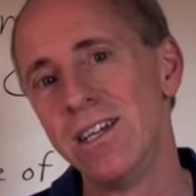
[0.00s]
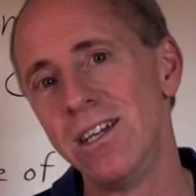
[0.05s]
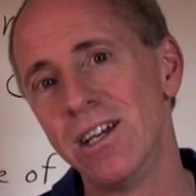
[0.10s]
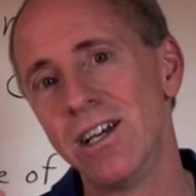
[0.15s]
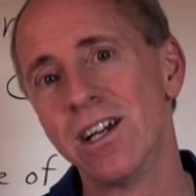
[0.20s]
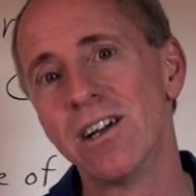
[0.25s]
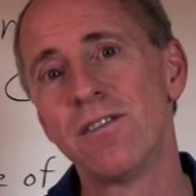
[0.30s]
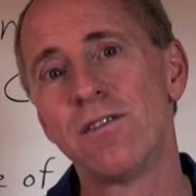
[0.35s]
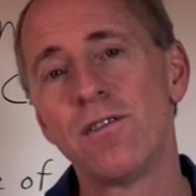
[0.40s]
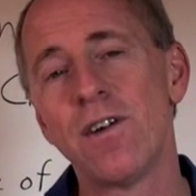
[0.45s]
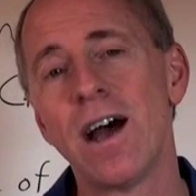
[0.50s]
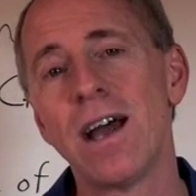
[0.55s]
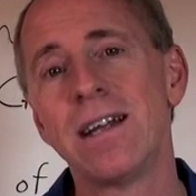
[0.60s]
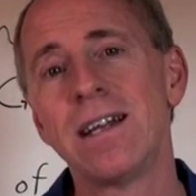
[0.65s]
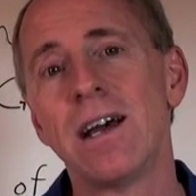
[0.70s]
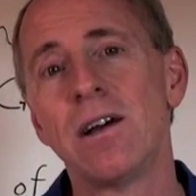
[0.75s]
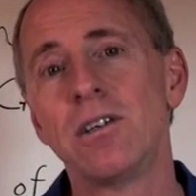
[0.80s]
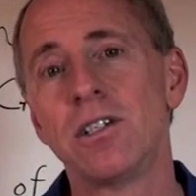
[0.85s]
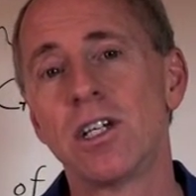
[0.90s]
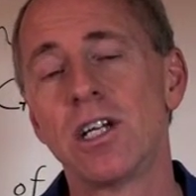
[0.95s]
You're going to
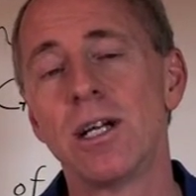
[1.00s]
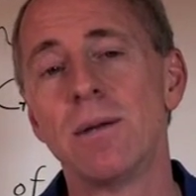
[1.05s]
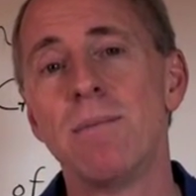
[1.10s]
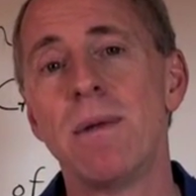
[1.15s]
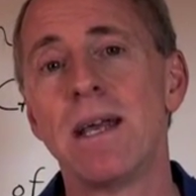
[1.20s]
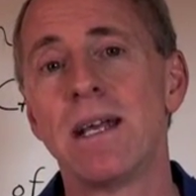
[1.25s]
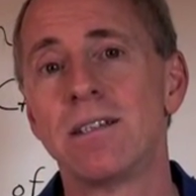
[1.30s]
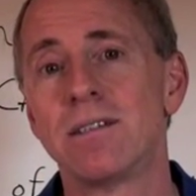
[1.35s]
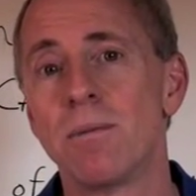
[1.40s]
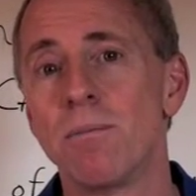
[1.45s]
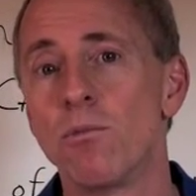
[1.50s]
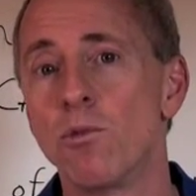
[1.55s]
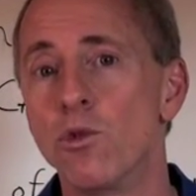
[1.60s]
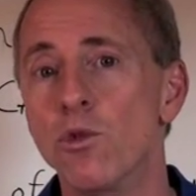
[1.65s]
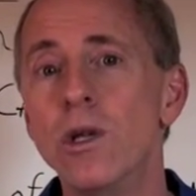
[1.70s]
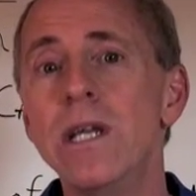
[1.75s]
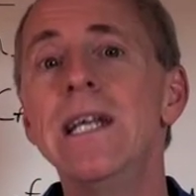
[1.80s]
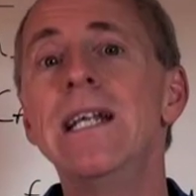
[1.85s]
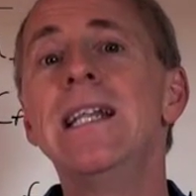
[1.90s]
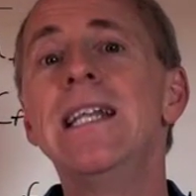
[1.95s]
find out you're going to make some
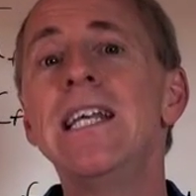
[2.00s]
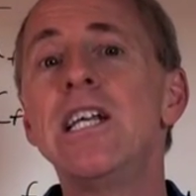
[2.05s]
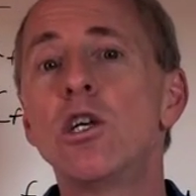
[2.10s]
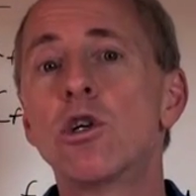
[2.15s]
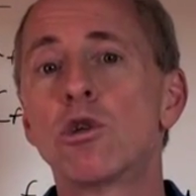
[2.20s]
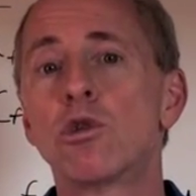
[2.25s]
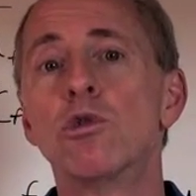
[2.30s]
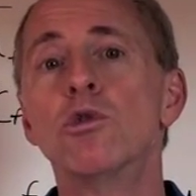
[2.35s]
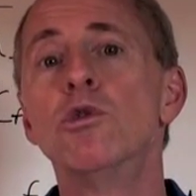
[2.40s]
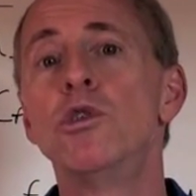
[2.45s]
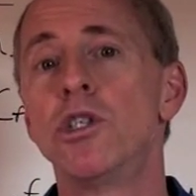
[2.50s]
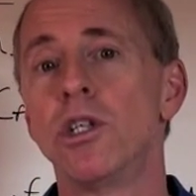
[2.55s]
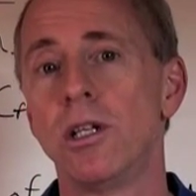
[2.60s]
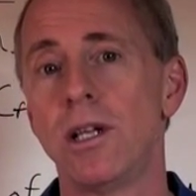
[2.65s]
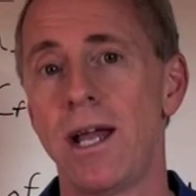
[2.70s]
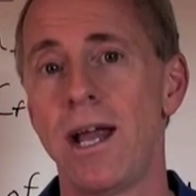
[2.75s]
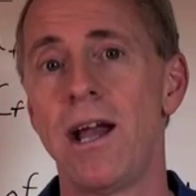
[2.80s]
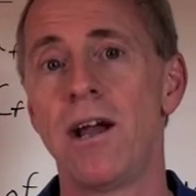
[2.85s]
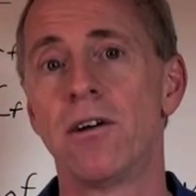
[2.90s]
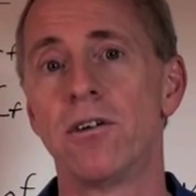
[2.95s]
really
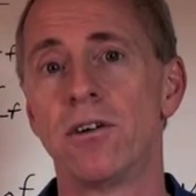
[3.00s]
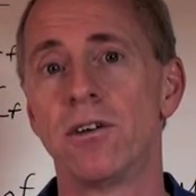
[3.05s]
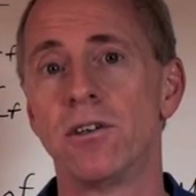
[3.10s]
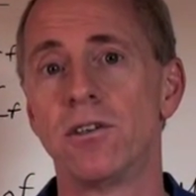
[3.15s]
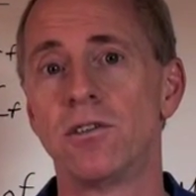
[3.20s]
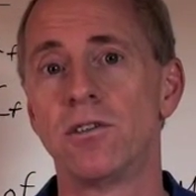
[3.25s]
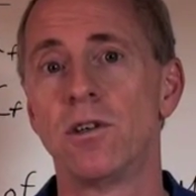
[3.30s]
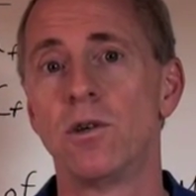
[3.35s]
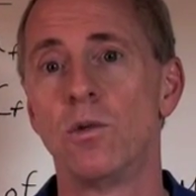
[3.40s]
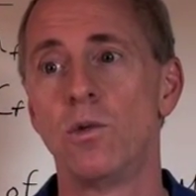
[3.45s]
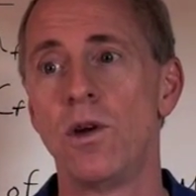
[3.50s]
crucial errors